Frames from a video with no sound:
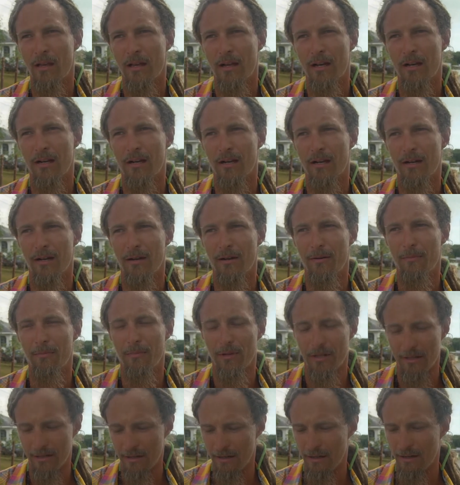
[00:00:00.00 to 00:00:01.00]
Um,
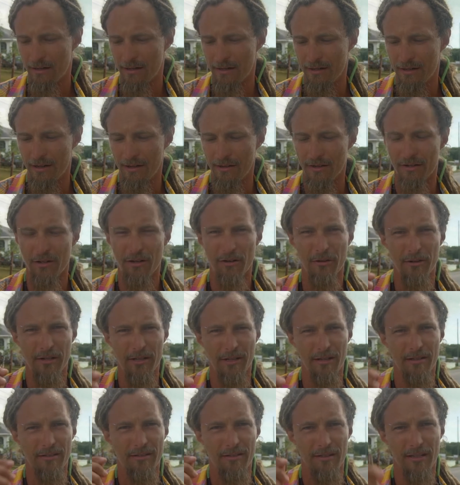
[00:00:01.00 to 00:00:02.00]
but on another note,
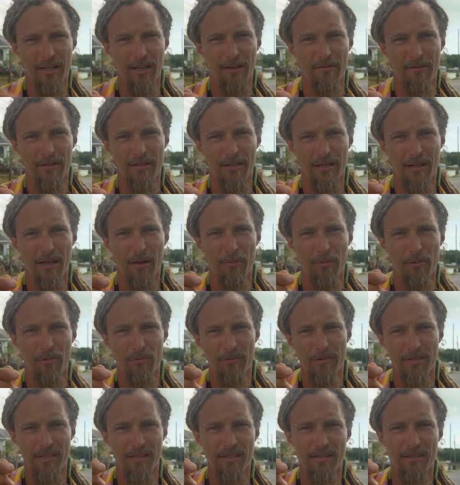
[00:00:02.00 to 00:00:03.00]
he also gave us a couple
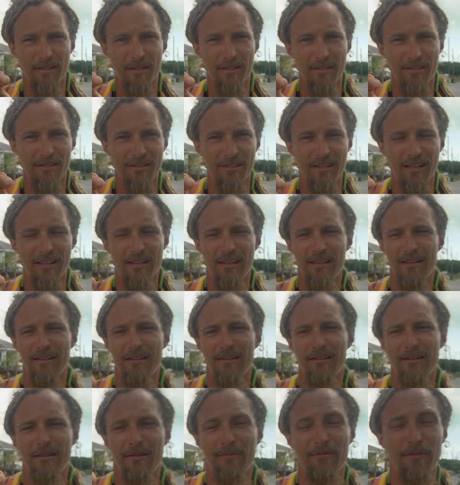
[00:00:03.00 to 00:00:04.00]
resistors
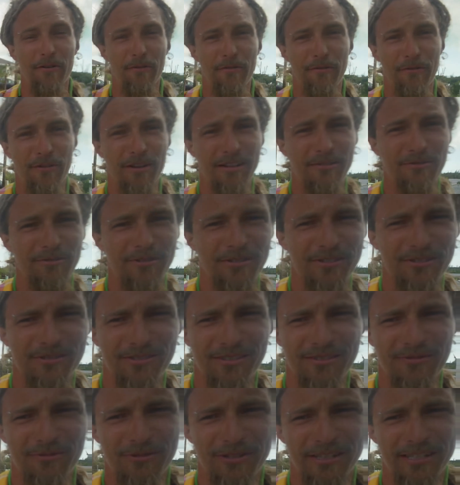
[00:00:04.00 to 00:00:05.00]
uh, for free, which
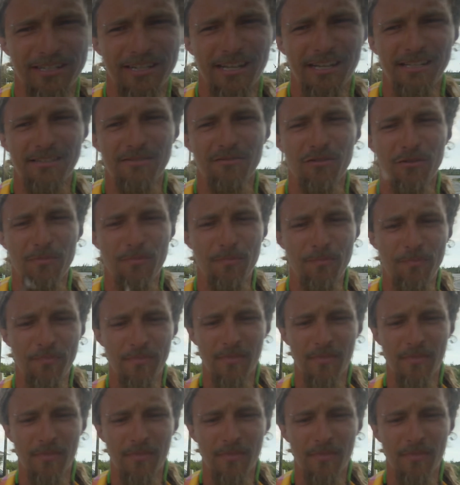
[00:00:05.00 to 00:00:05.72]
was really nice of him.